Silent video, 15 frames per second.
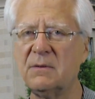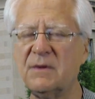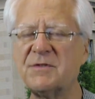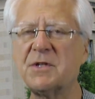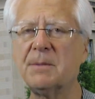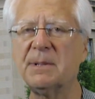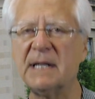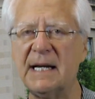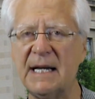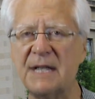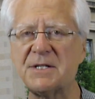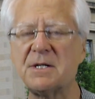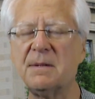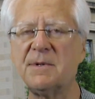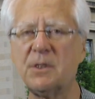We've simply
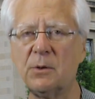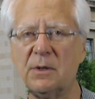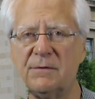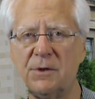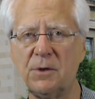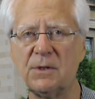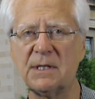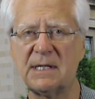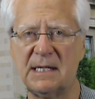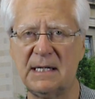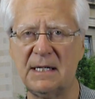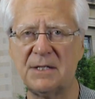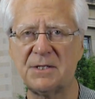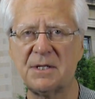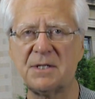asked him to review the
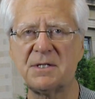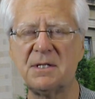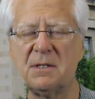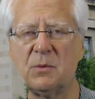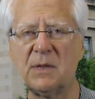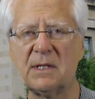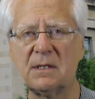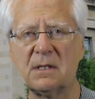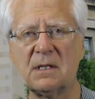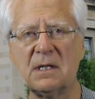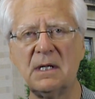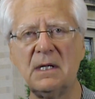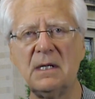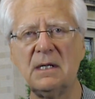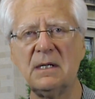case to see whether
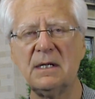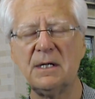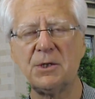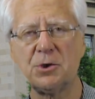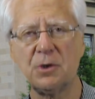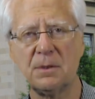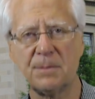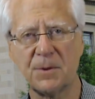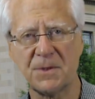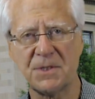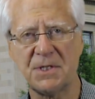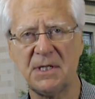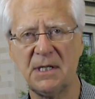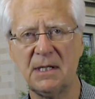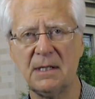it should
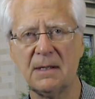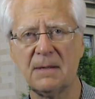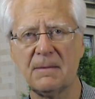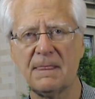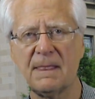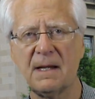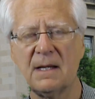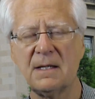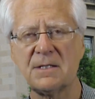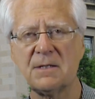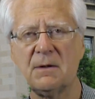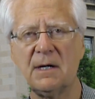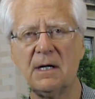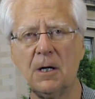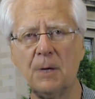proceed.
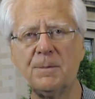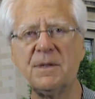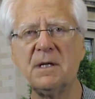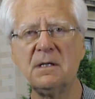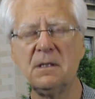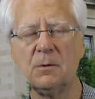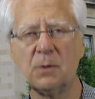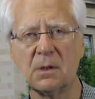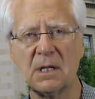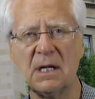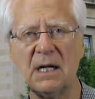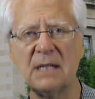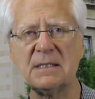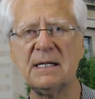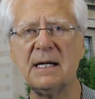So I hope that you will
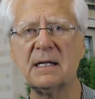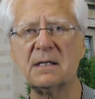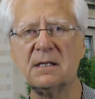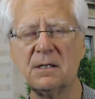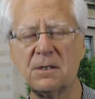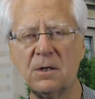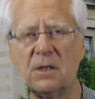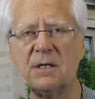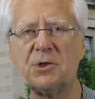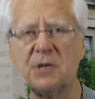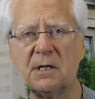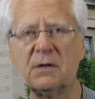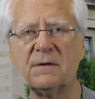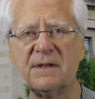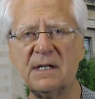contact the Attorney
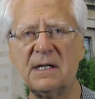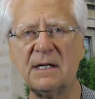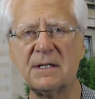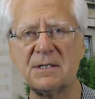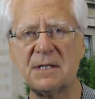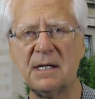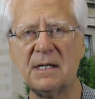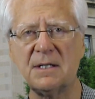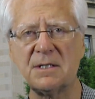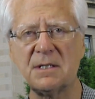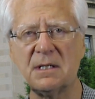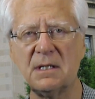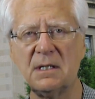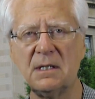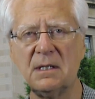General of the United
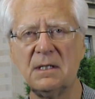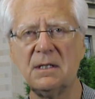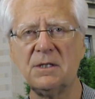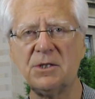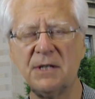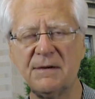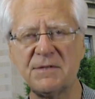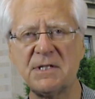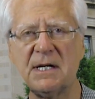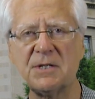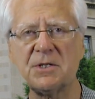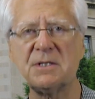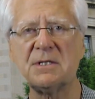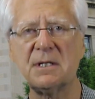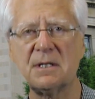States, Jeff
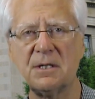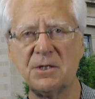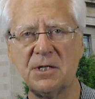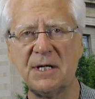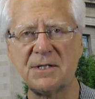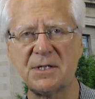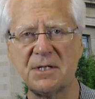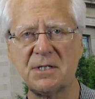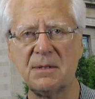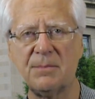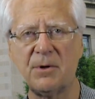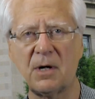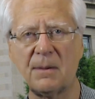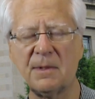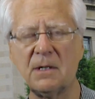Sessions, at the Justice
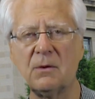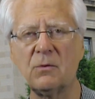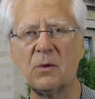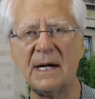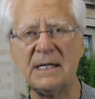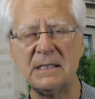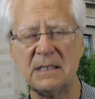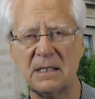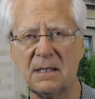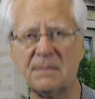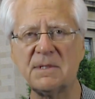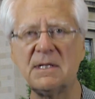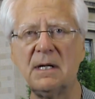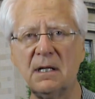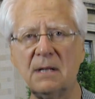Department. Write to
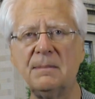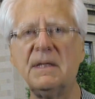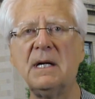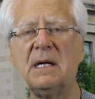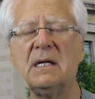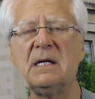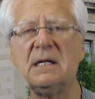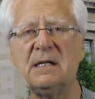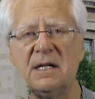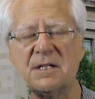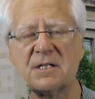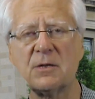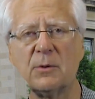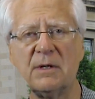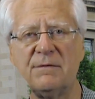him. Tell him he
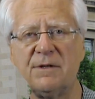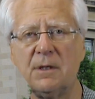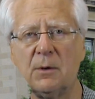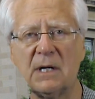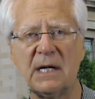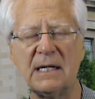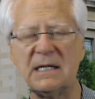needs to review it.